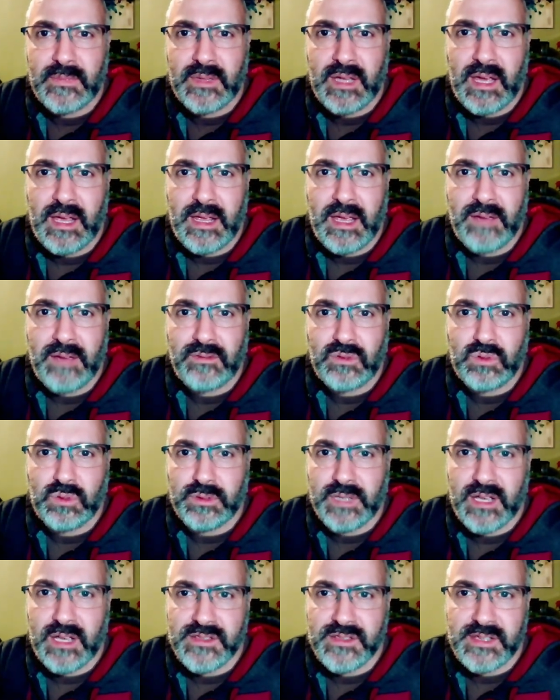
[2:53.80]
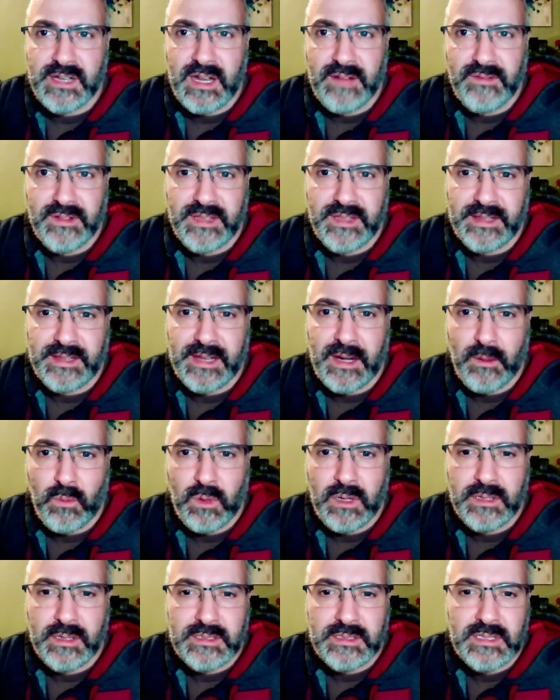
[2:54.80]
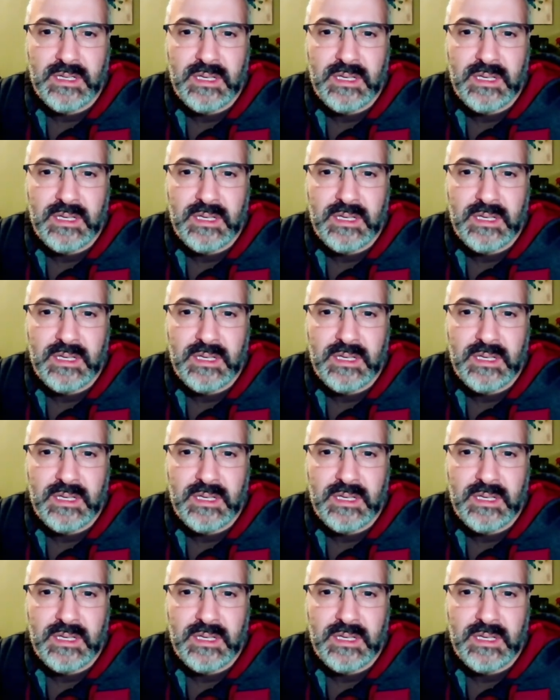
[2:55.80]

I have cooldowns on everything that I want.